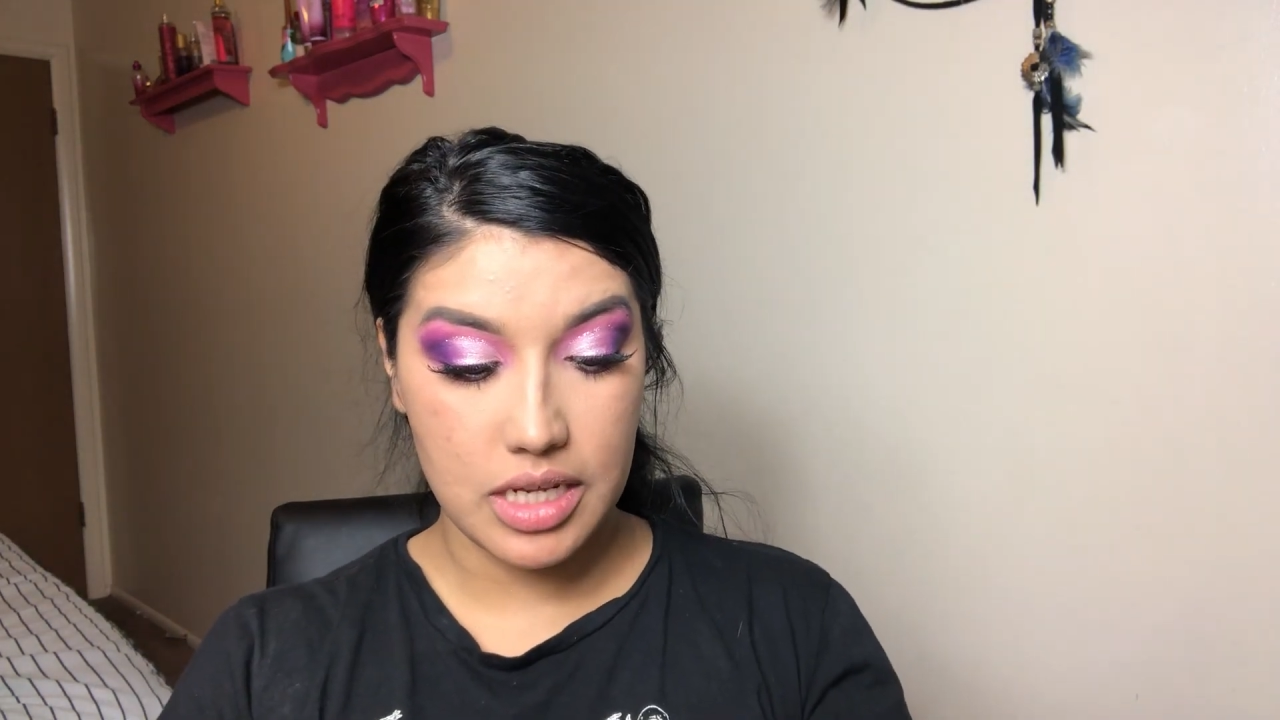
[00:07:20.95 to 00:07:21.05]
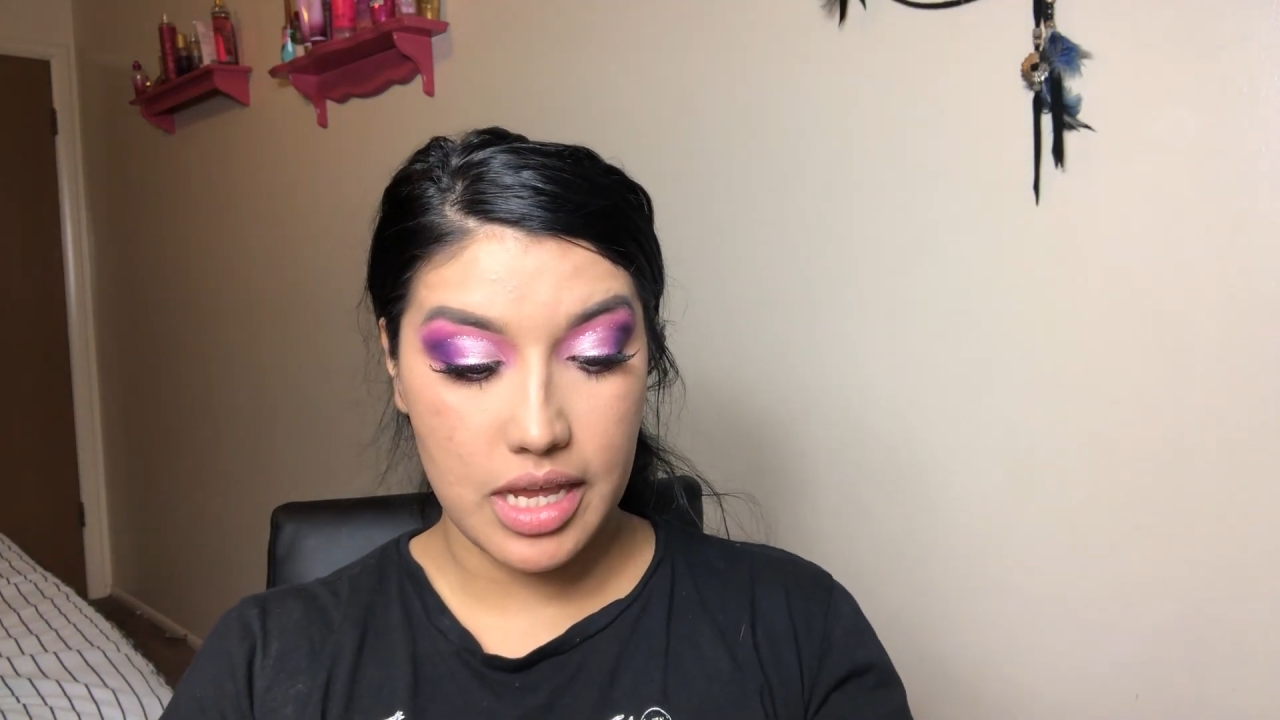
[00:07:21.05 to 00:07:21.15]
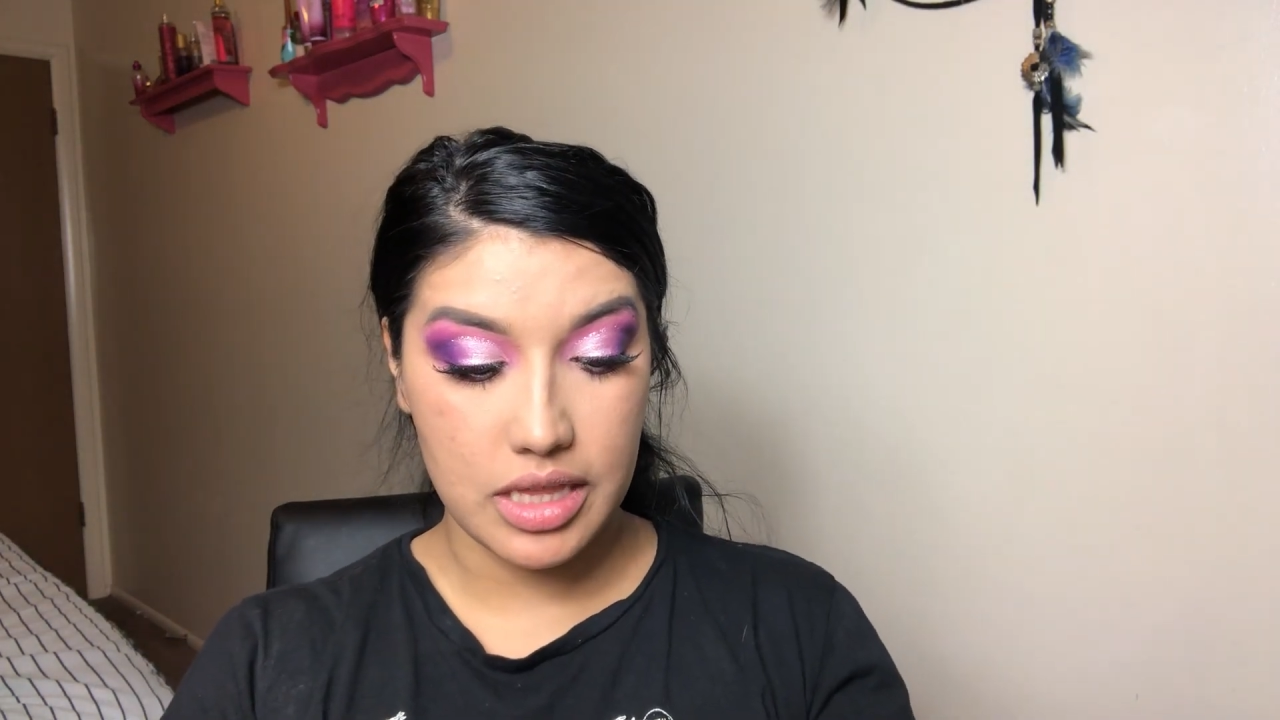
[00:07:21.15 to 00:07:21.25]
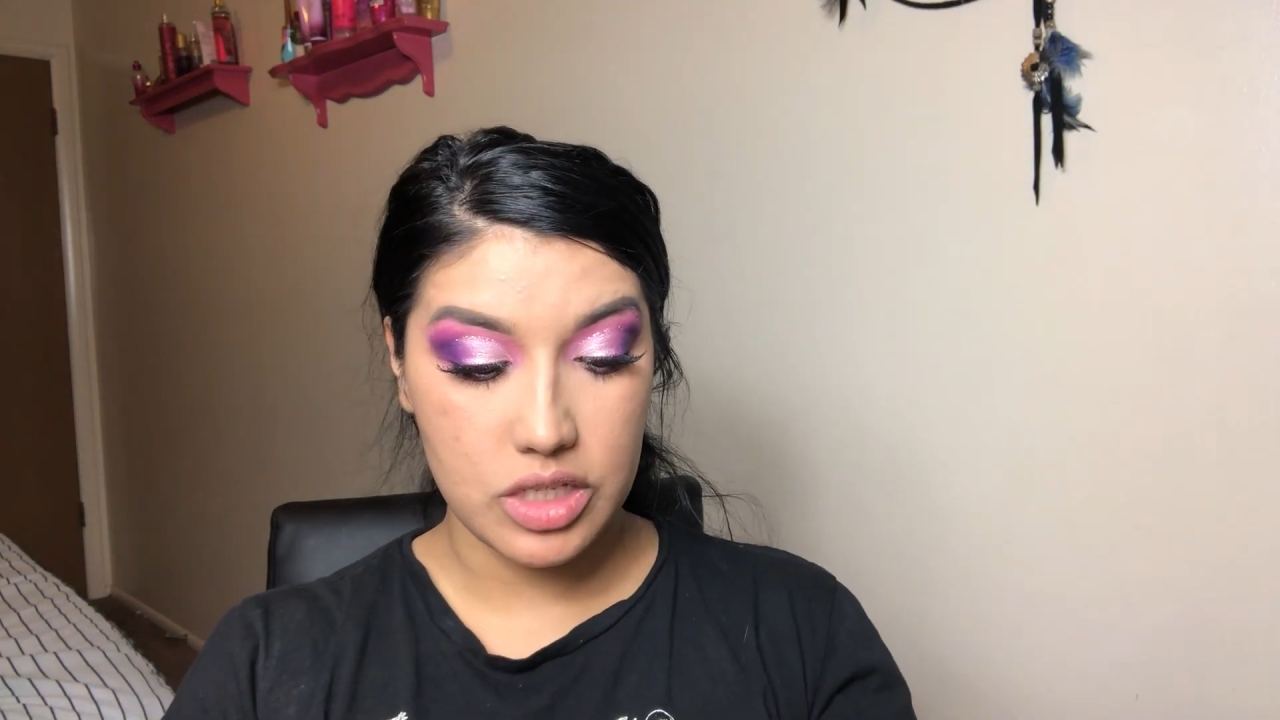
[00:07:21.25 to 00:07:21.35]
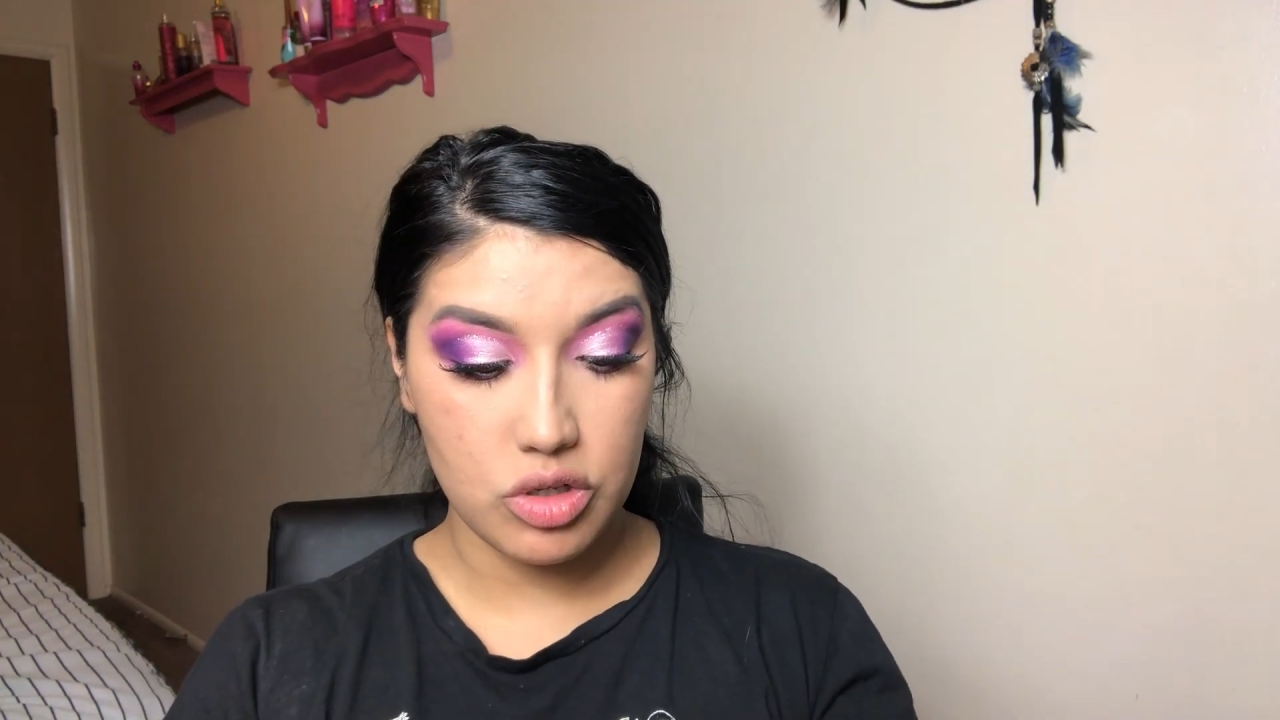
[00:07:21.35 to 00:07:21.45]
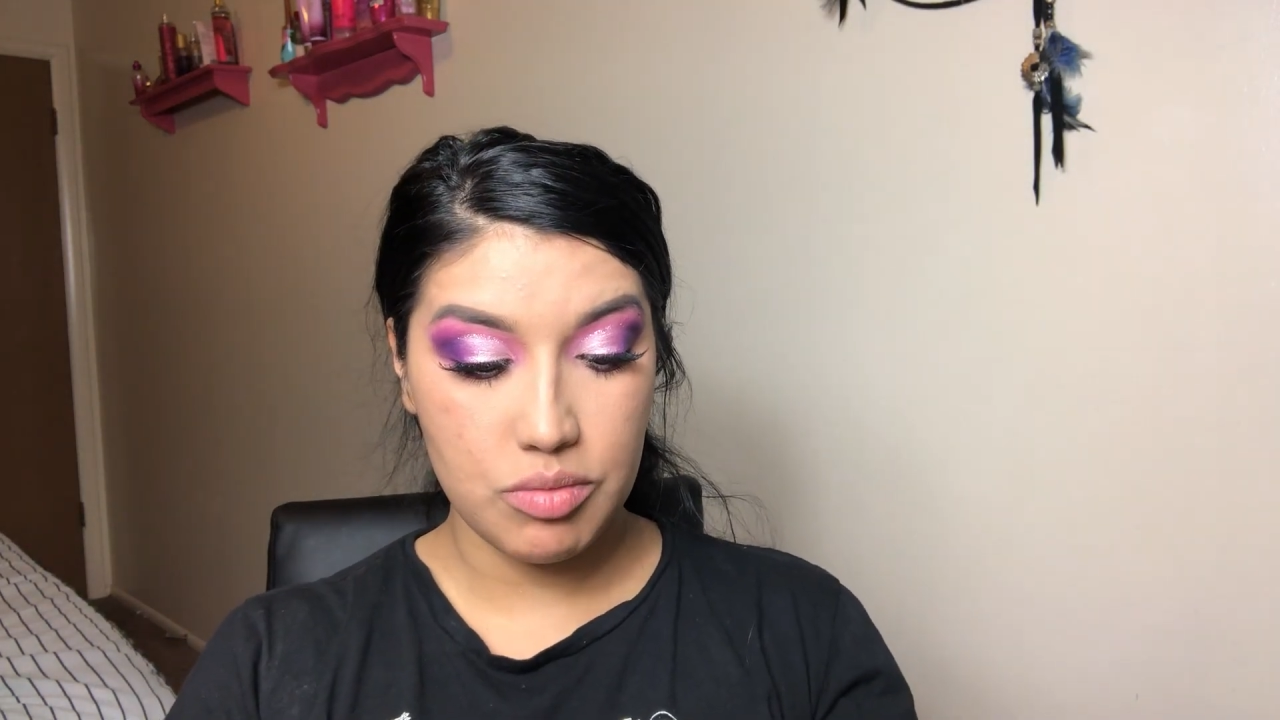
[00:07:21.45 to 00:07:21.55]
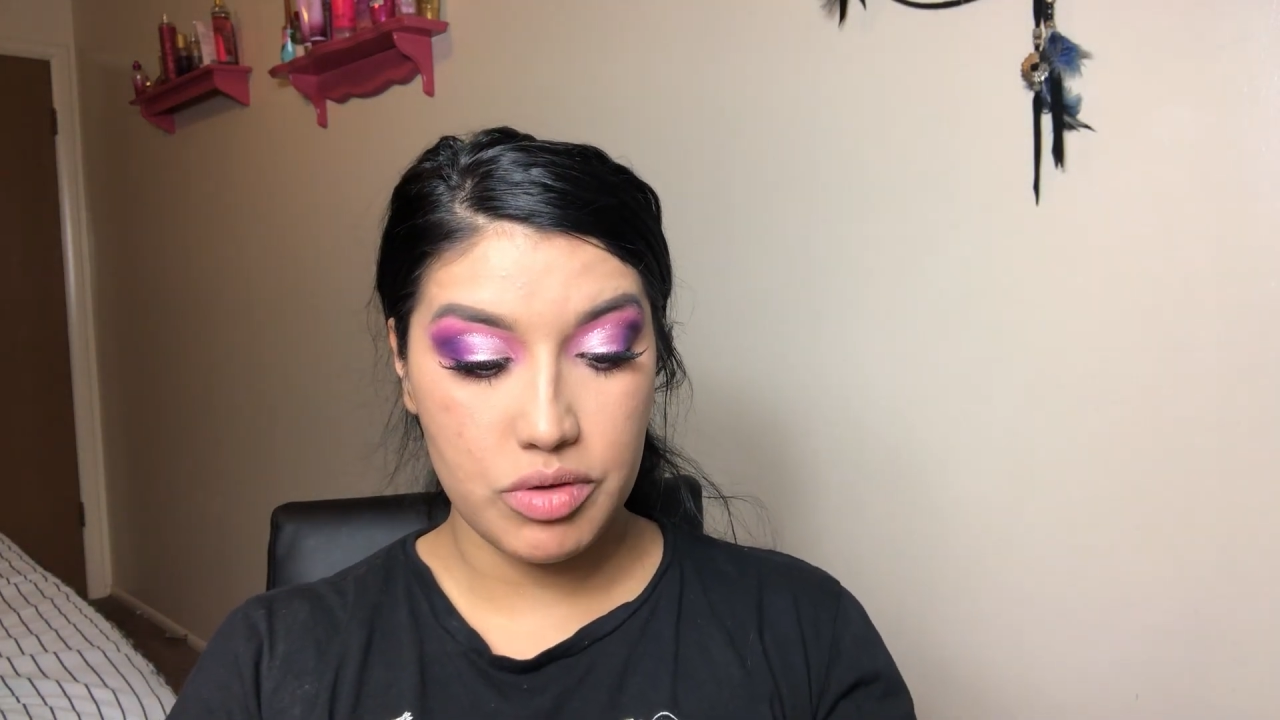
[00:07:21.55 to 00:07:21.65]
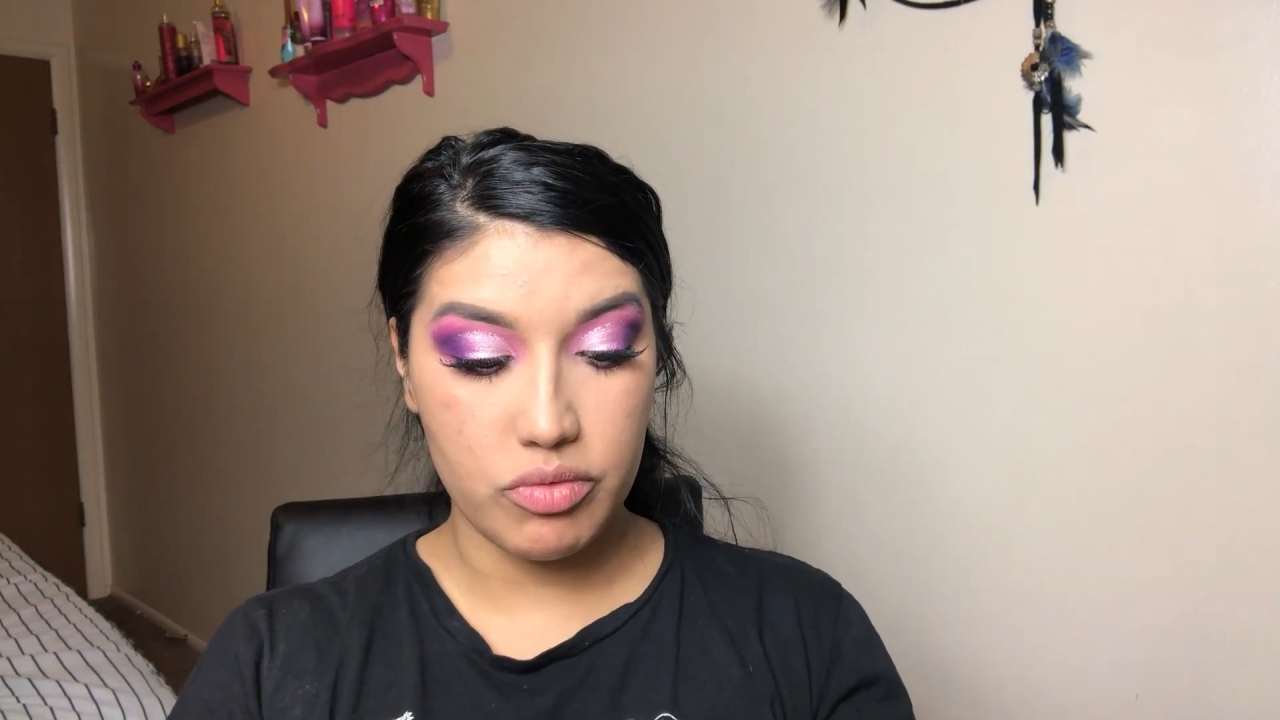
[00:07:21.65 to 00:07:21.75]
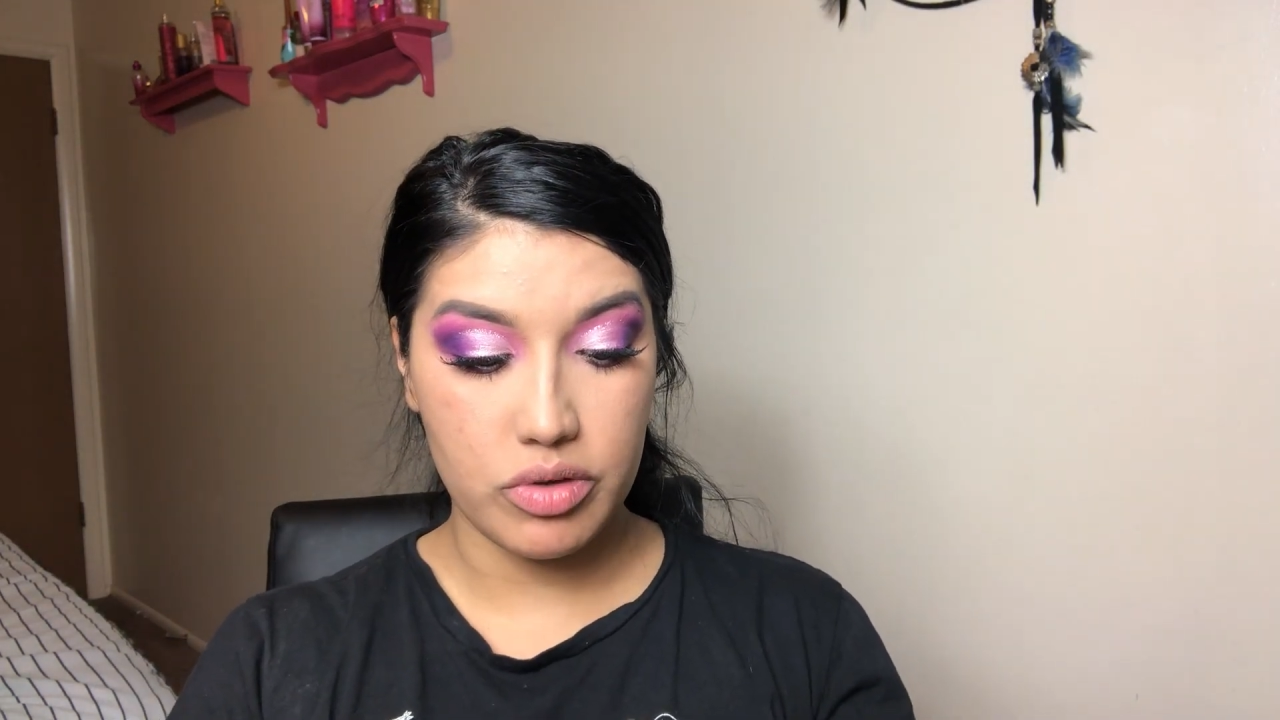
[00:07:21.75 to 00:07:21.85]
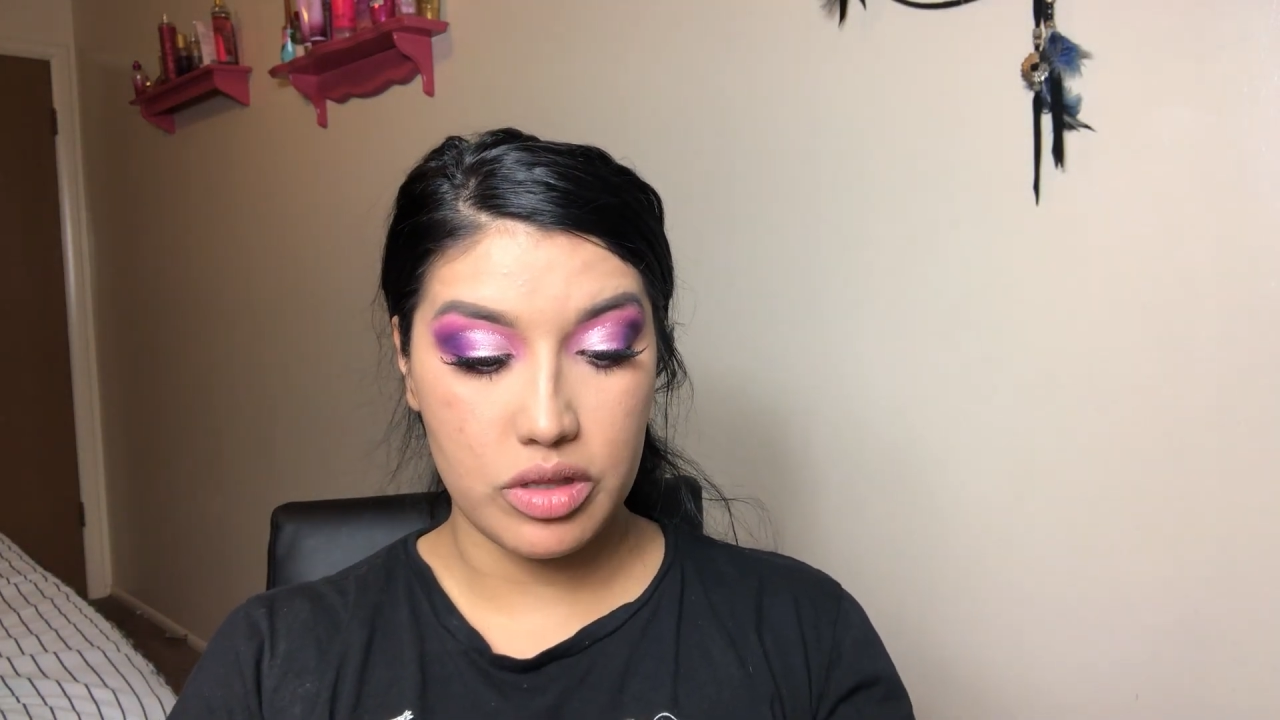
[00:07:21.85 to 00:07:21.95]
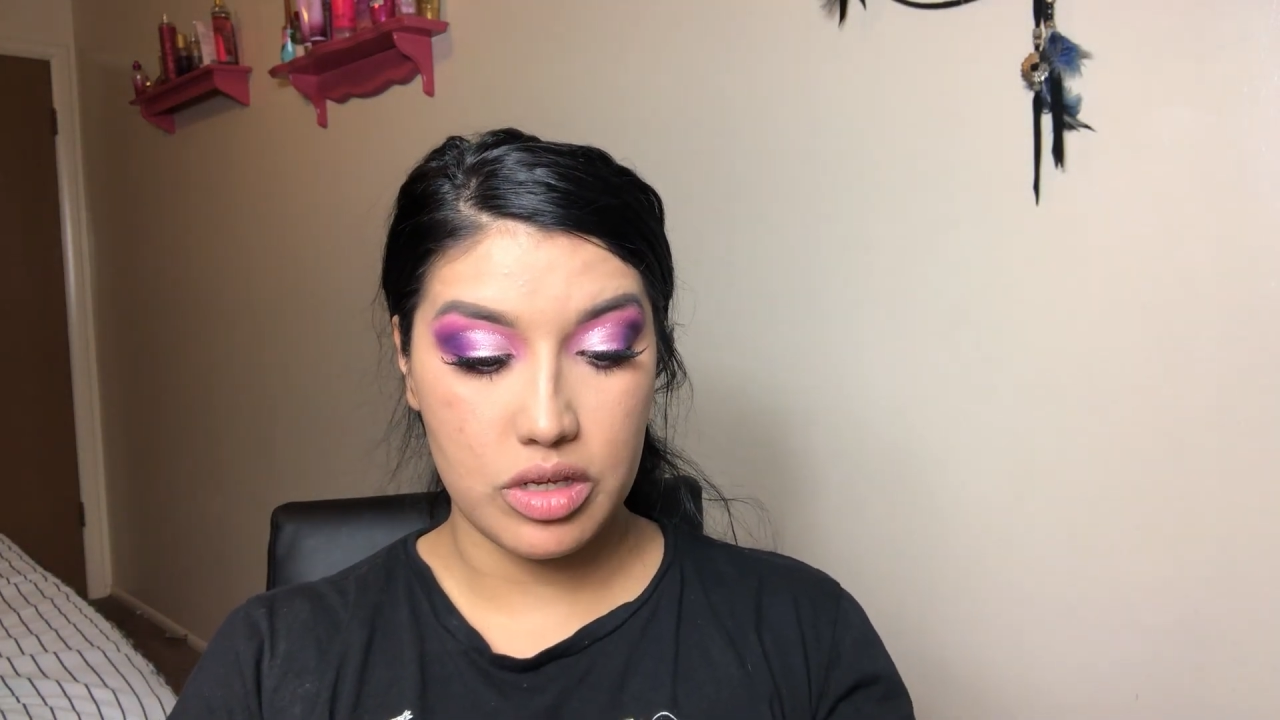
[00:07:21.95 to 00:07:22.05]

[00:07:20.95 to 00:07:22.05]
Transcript: dang, this would be really